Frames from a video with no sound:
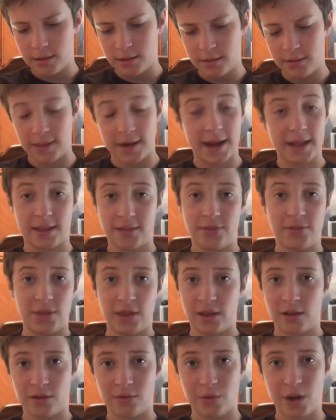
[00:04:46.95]
that I can
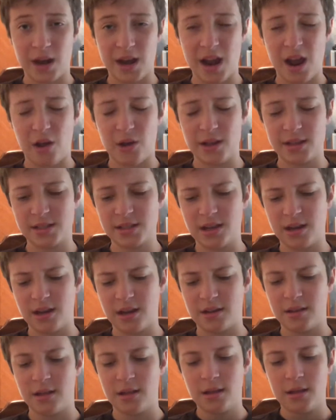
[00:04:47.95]
think of right now. It's
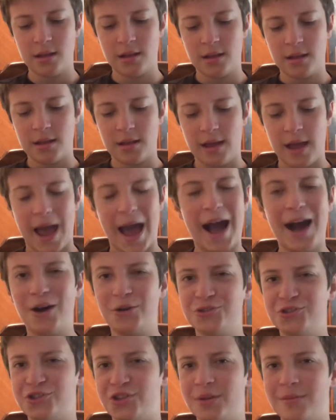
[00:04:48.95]
a
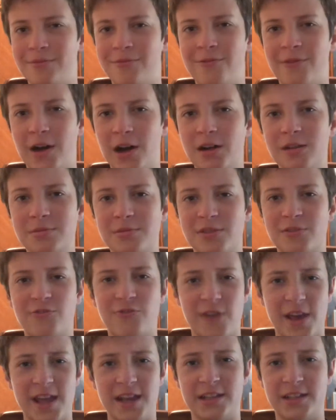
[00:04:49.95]
how Jim Phelps
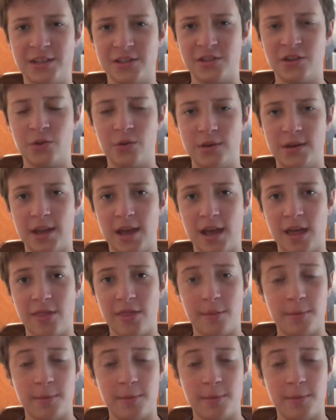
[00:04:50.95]
faked his own death.